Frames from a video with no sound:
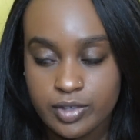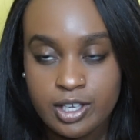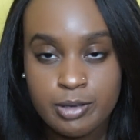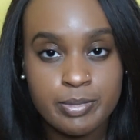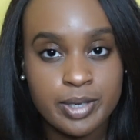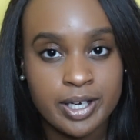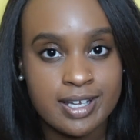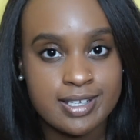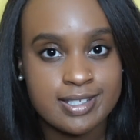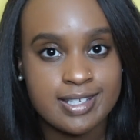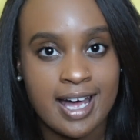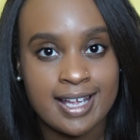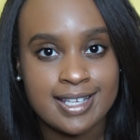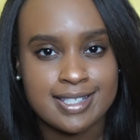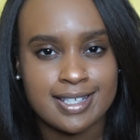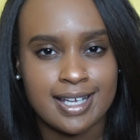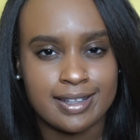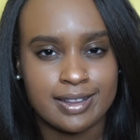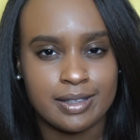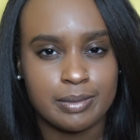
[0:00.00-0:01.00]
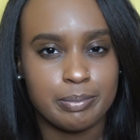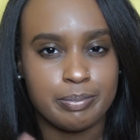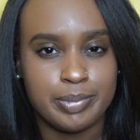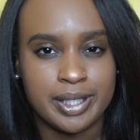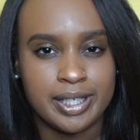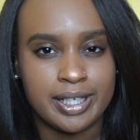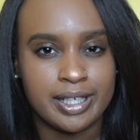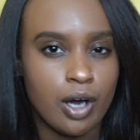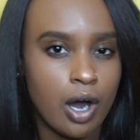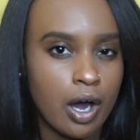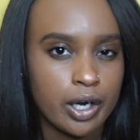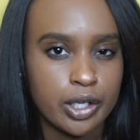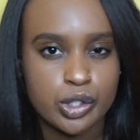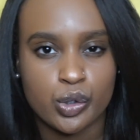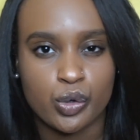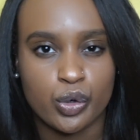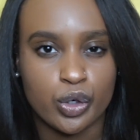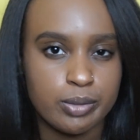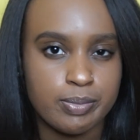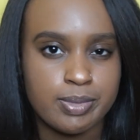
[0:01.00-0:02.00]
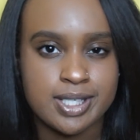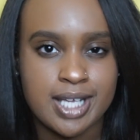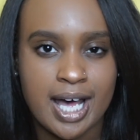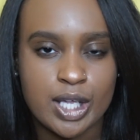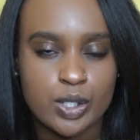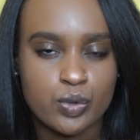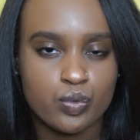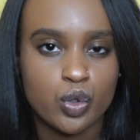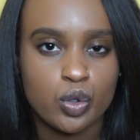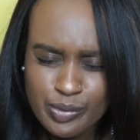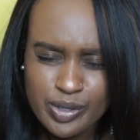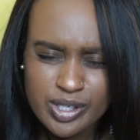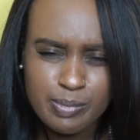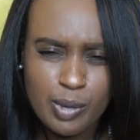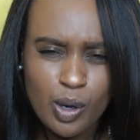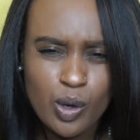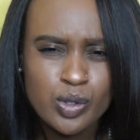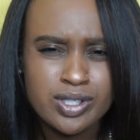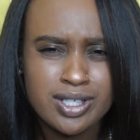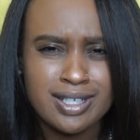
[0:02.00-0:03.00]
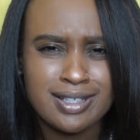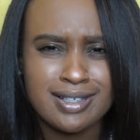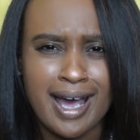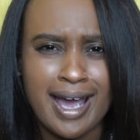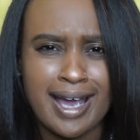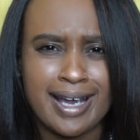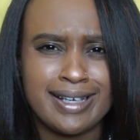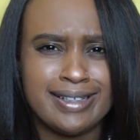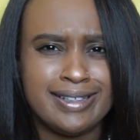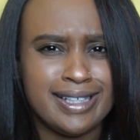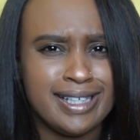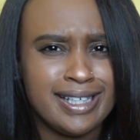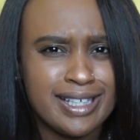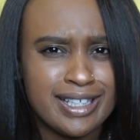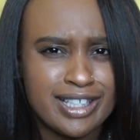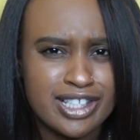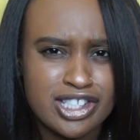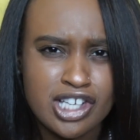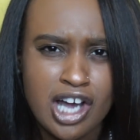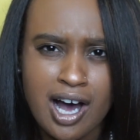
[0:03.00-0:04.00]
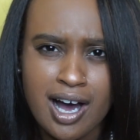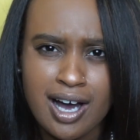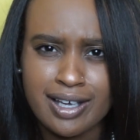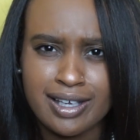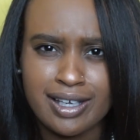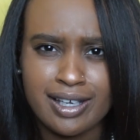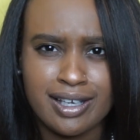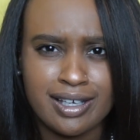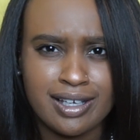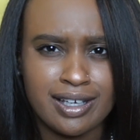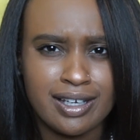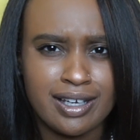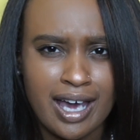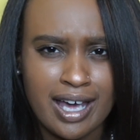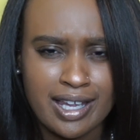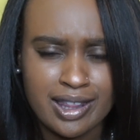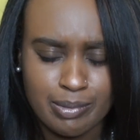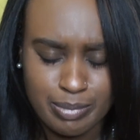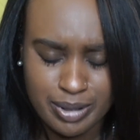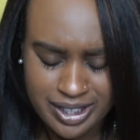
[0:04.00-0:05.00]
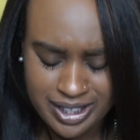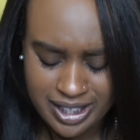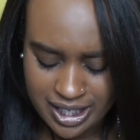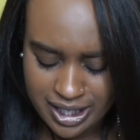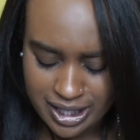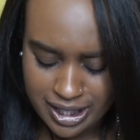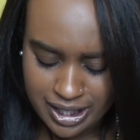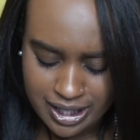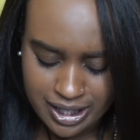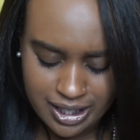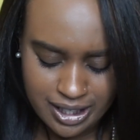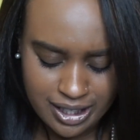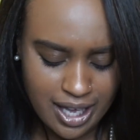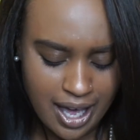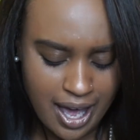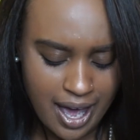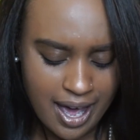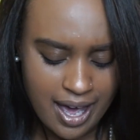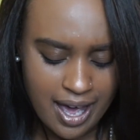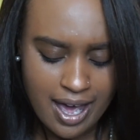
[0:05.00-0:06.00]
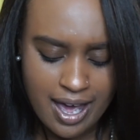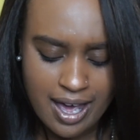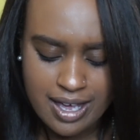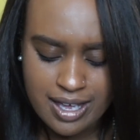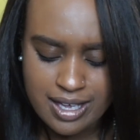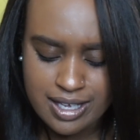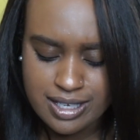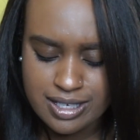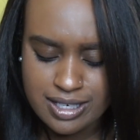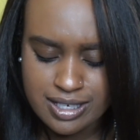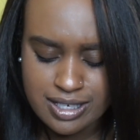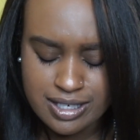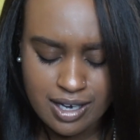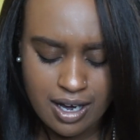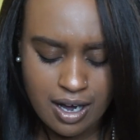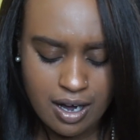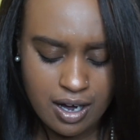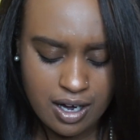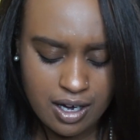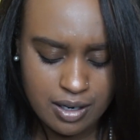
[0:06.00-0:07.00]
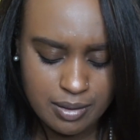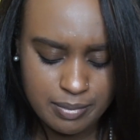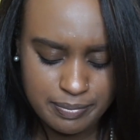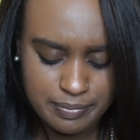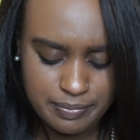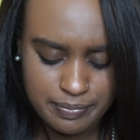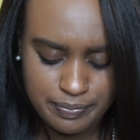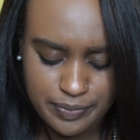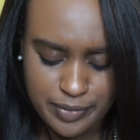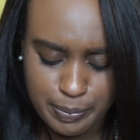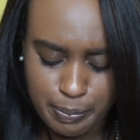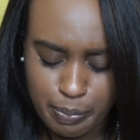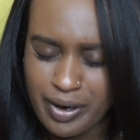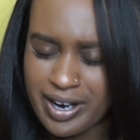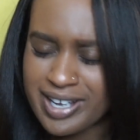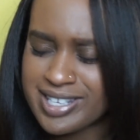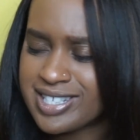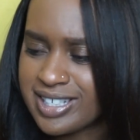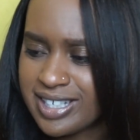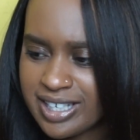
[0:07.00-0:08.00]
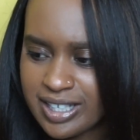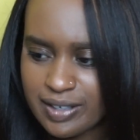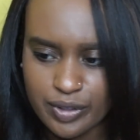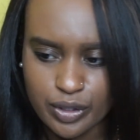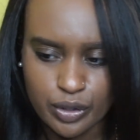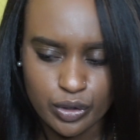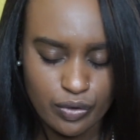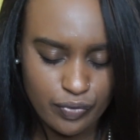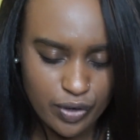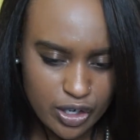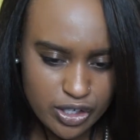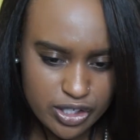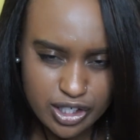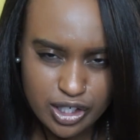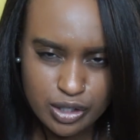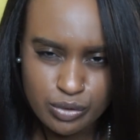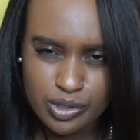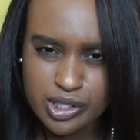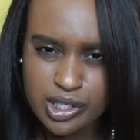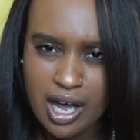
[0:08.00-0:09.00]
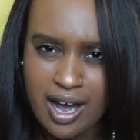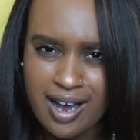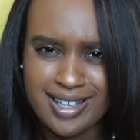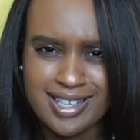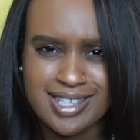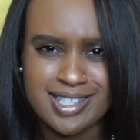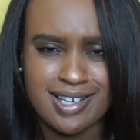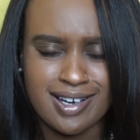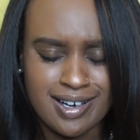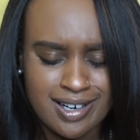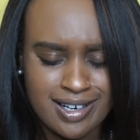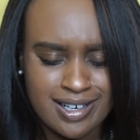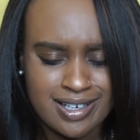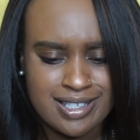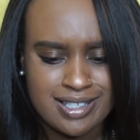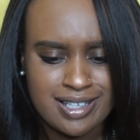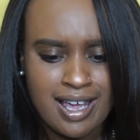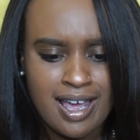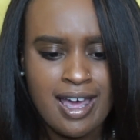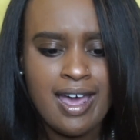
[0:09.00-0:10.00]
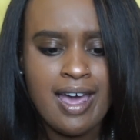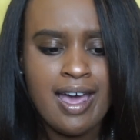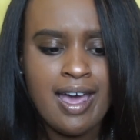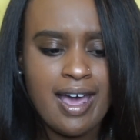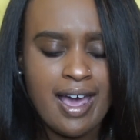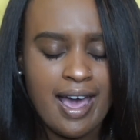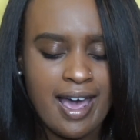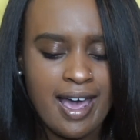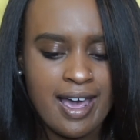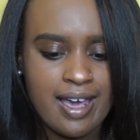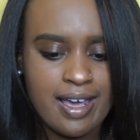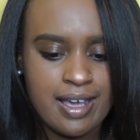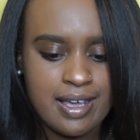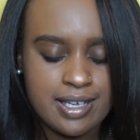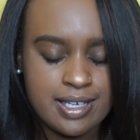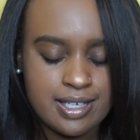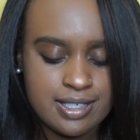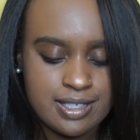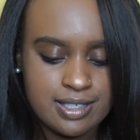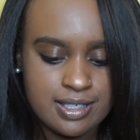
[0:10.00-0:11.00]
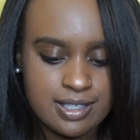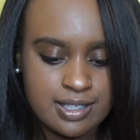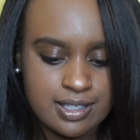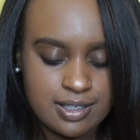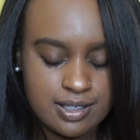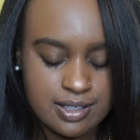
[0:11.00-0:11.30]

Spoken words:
because that's like the big auditorium size room. It was mostly like deans talking at the beginning, and the president of the university was talking to us, and